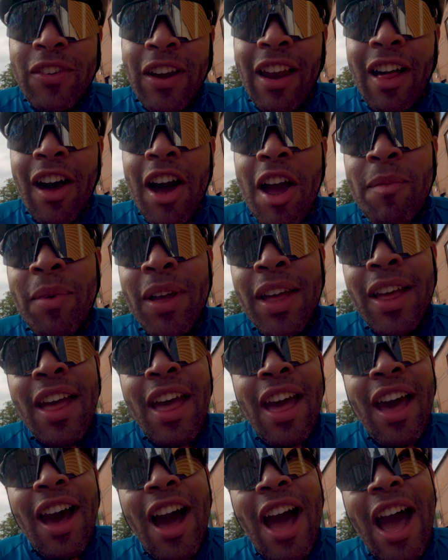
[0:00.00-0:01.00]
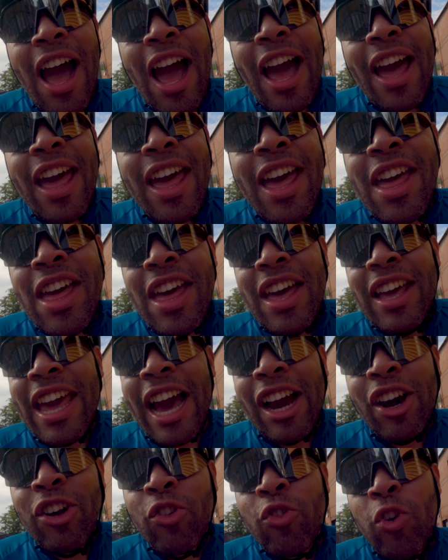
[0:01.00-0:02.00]
climb. Yeah, I
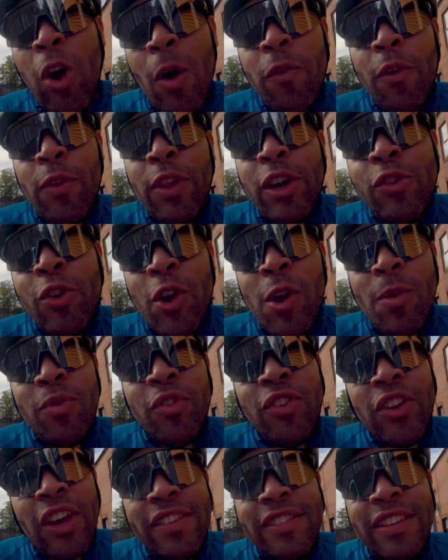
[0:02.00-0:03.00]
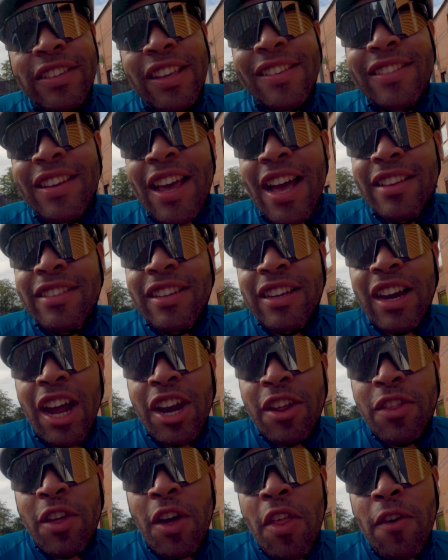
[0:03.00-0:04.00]
got dropped from the group just as it turned to kind
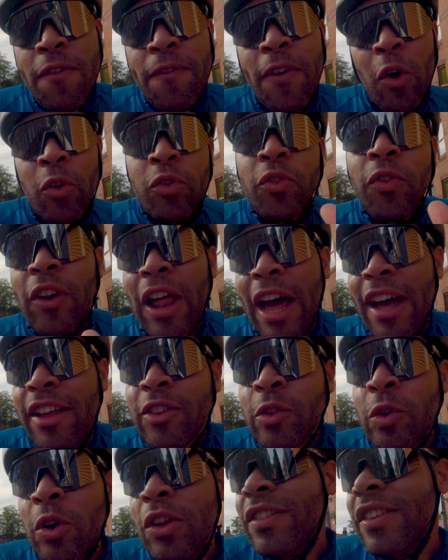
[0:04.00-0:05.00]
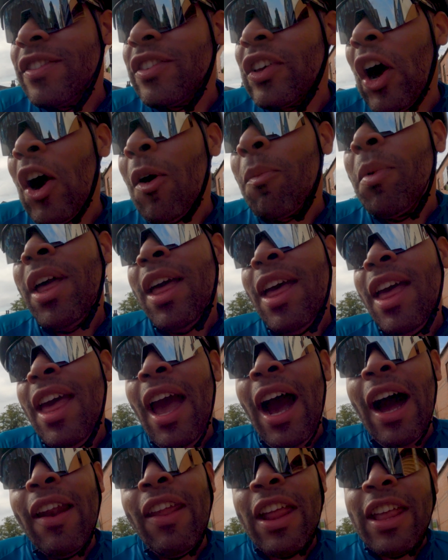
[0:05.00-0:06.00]
of like the false flat towards the top,
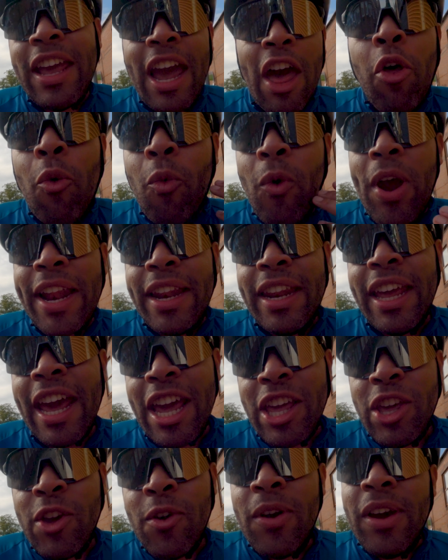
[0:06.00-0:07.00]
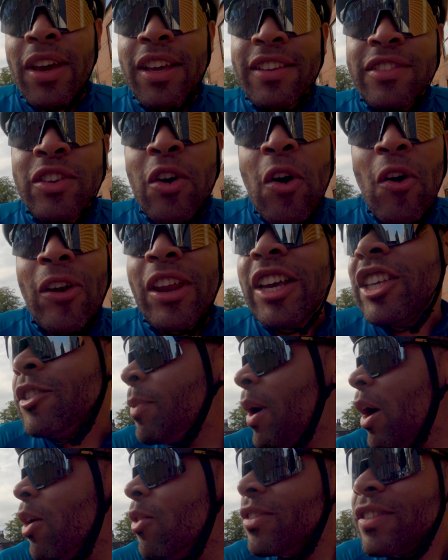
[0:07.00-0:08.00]
and then yeah, the wind hit you, it's all
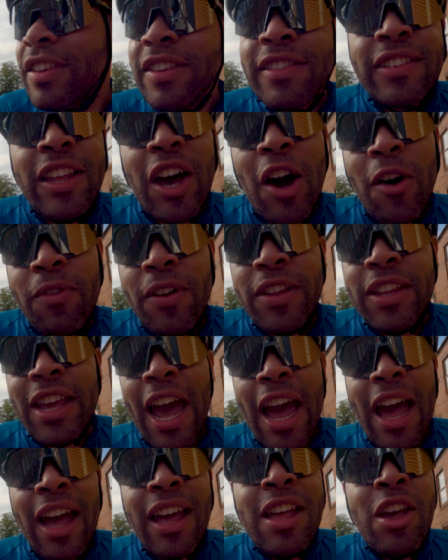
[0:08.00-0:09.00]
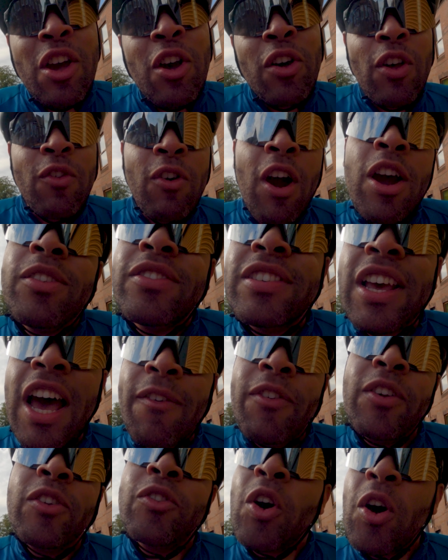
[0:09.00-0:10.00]
exposed and stuff, and yeah, the road
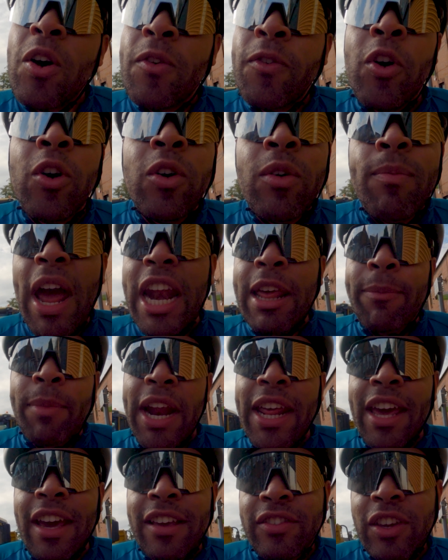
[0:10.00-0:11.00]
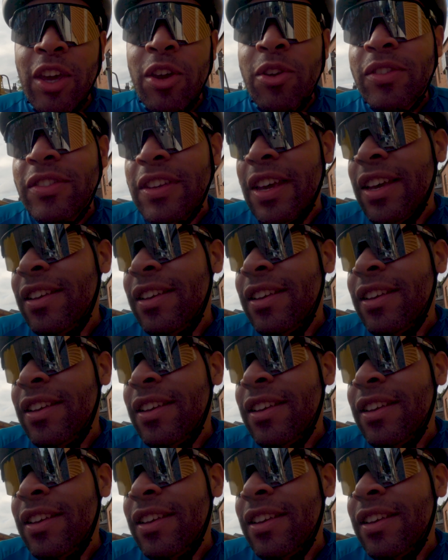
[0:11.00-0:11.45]
surface awful. Many excuses.